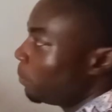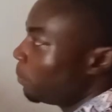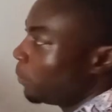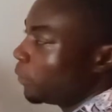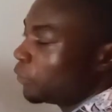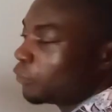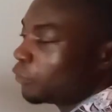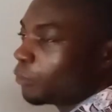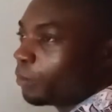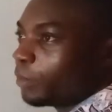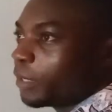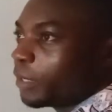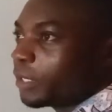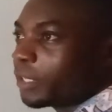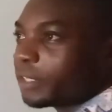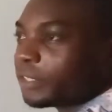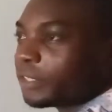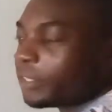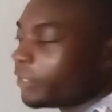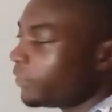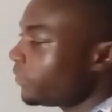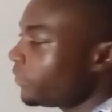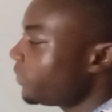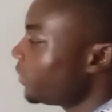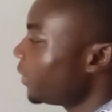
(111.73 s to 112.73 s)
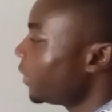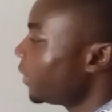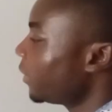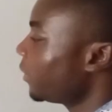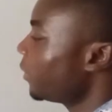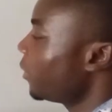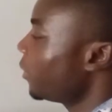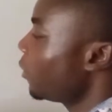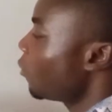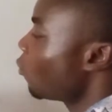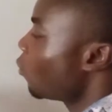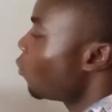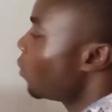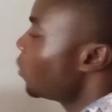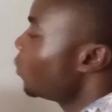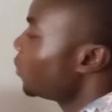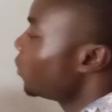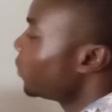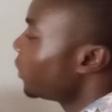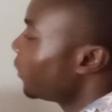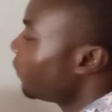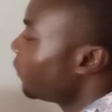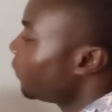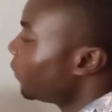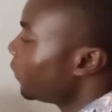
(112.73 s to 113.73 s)
But to make it easier, when we
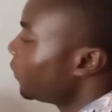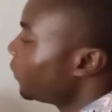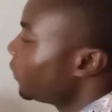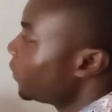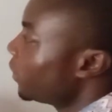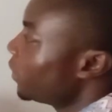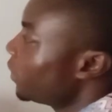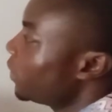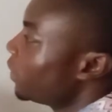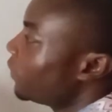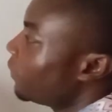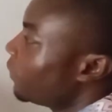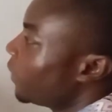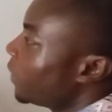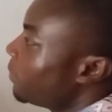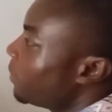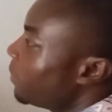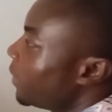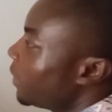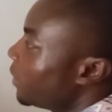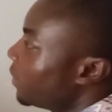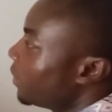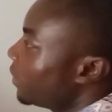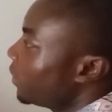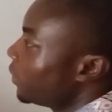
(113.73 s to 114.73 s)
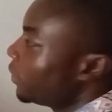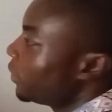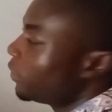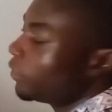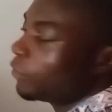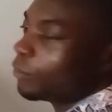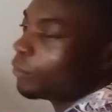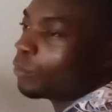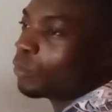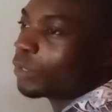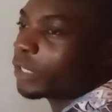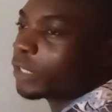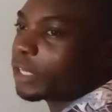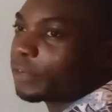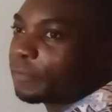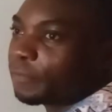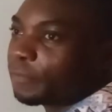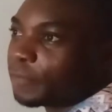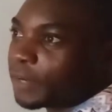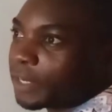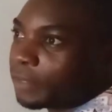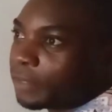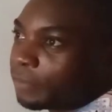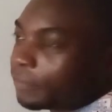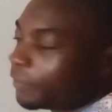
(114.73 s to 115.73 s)
say 15 divided by 3, we'll get
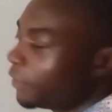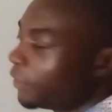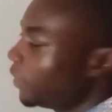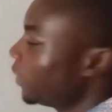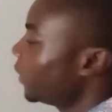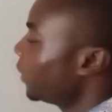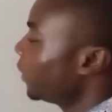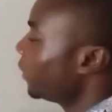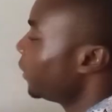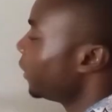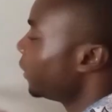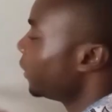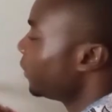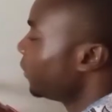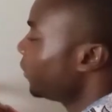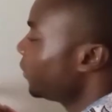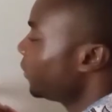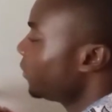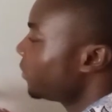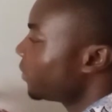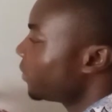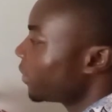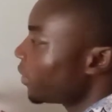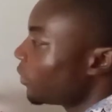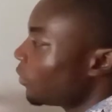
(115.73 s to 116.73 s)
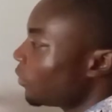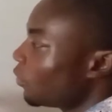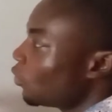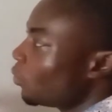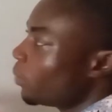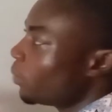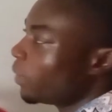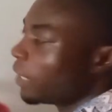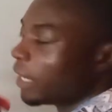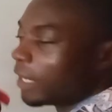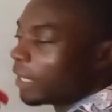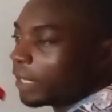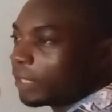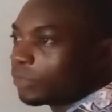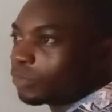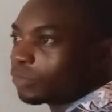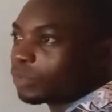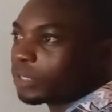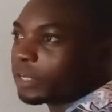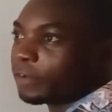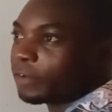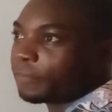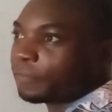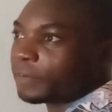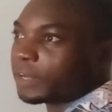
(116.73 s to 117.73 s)
5. Then this 0 will be added to
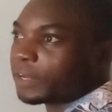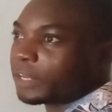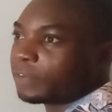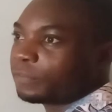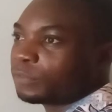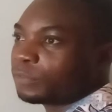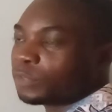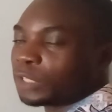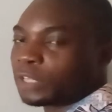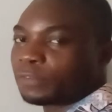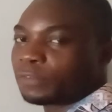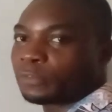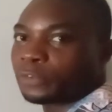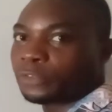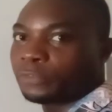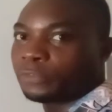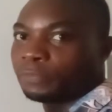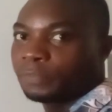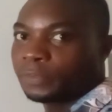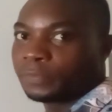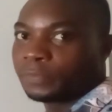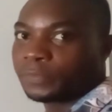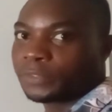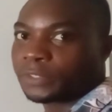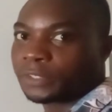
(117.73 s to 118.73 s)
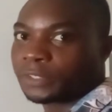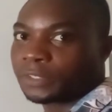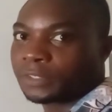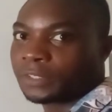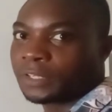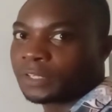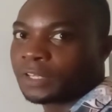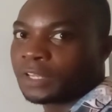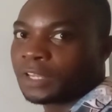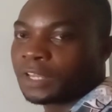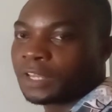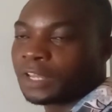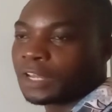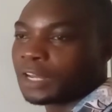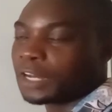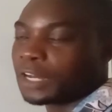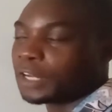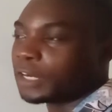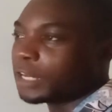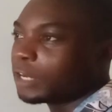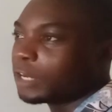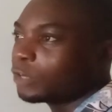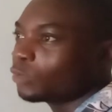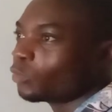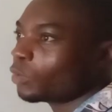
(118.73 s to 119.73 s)
that 5 to give us 50.
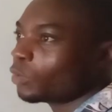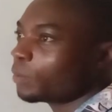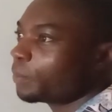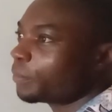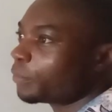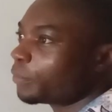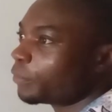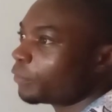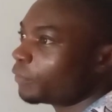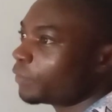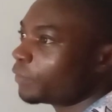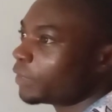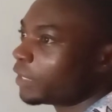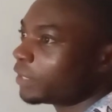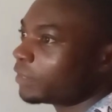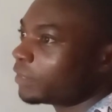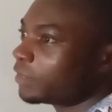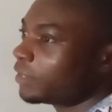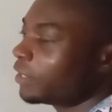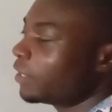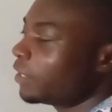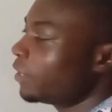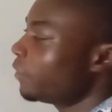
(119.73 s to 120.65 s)
And how do we prove that?